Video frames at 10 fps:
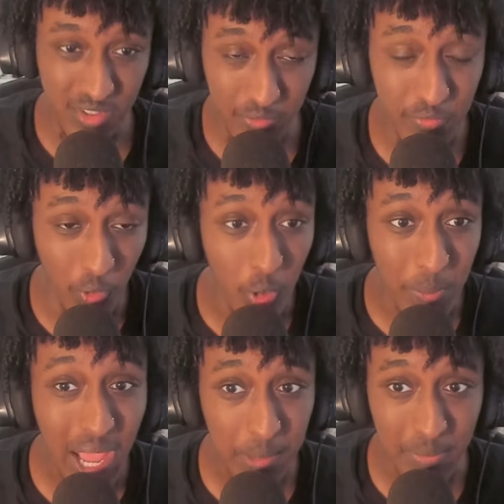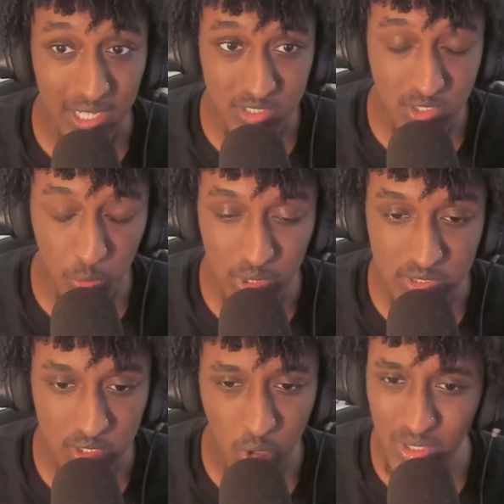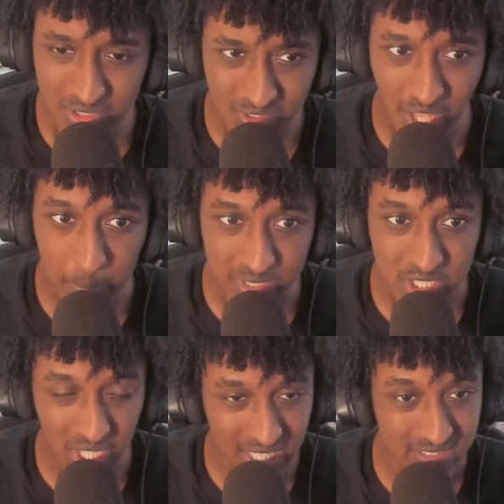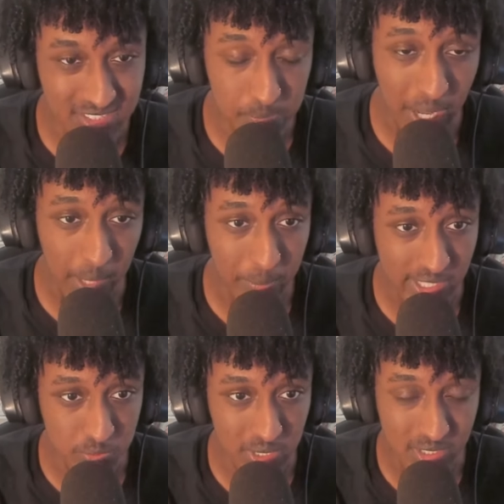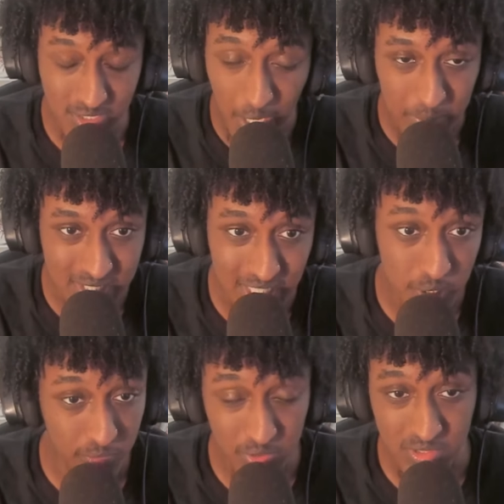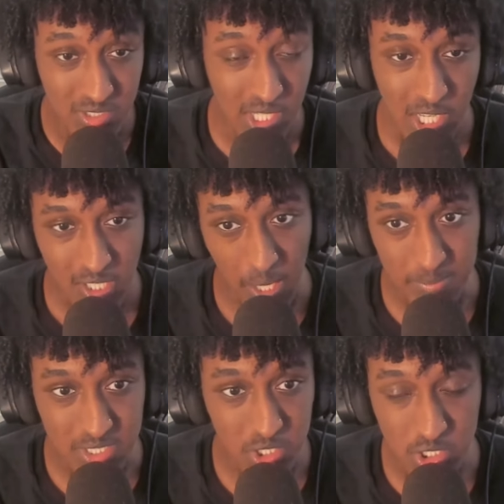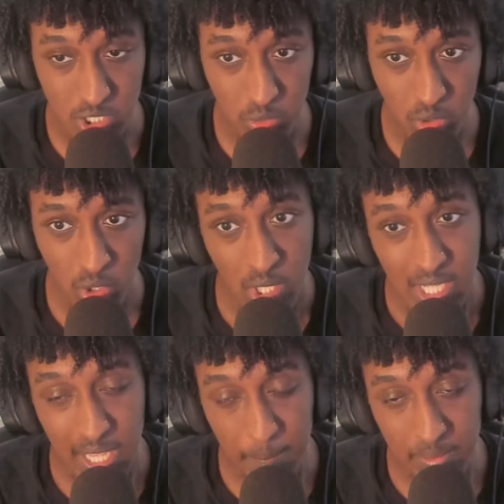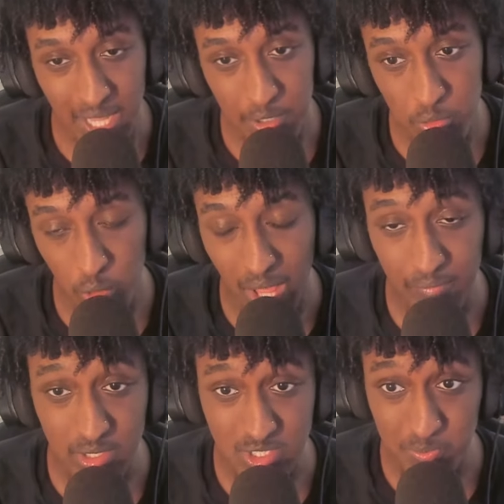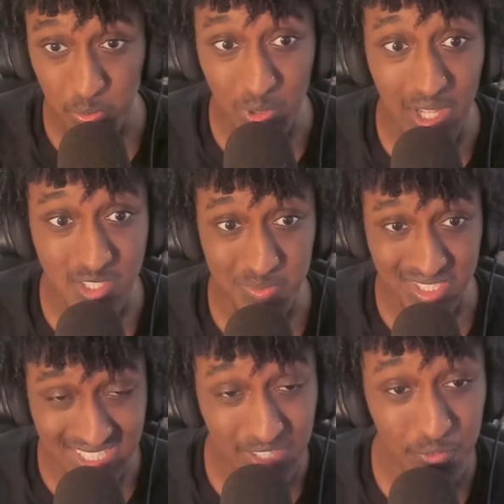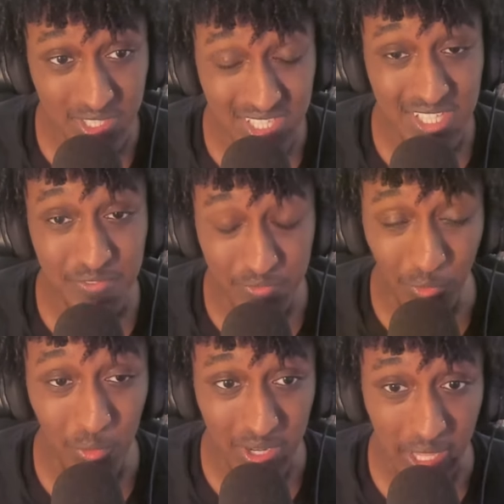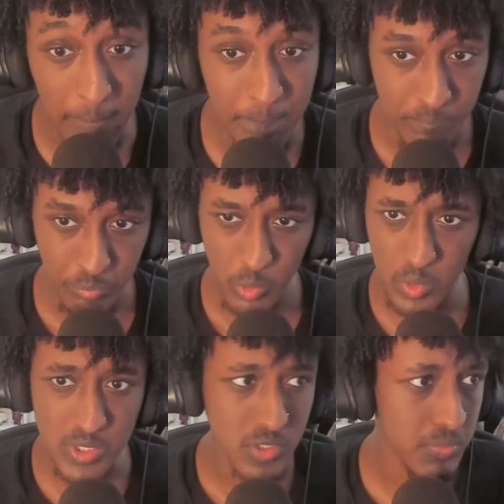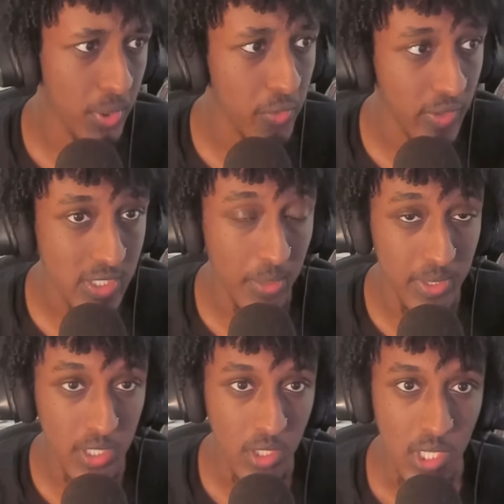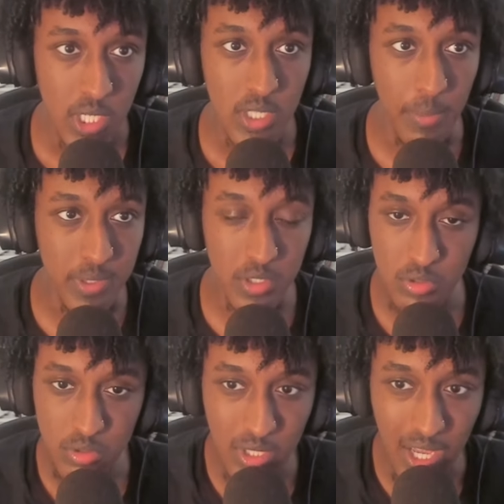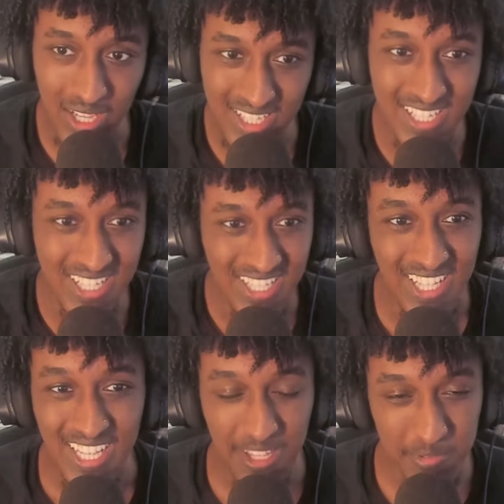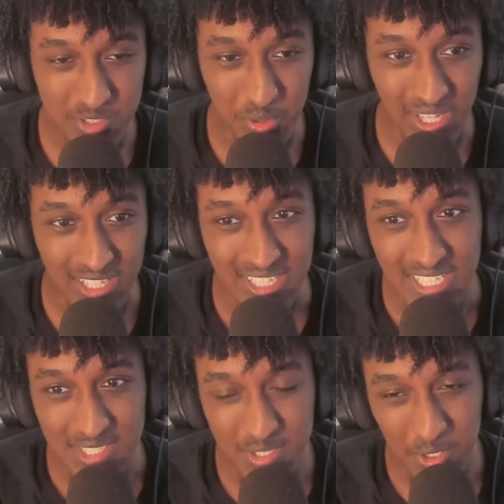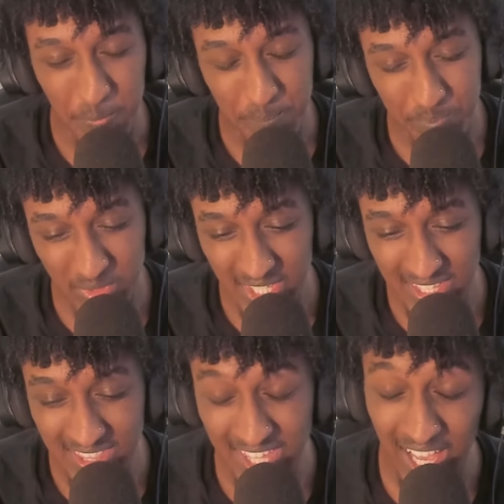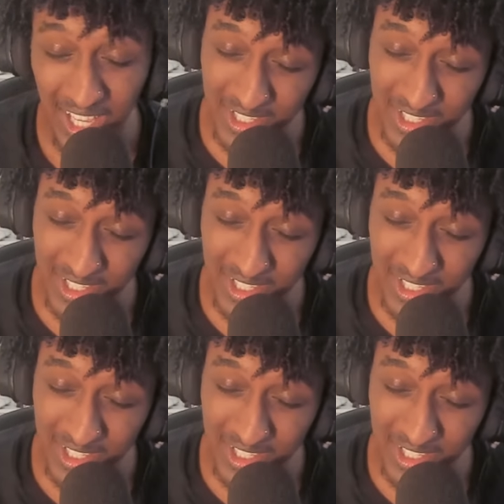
for Pacmax, because what is it, going to this competition, I can see Pacmax being the top contender for this competition in general, and Blackroll having this round specifically for him was perfect. I mean yeah, it was great. So yeah,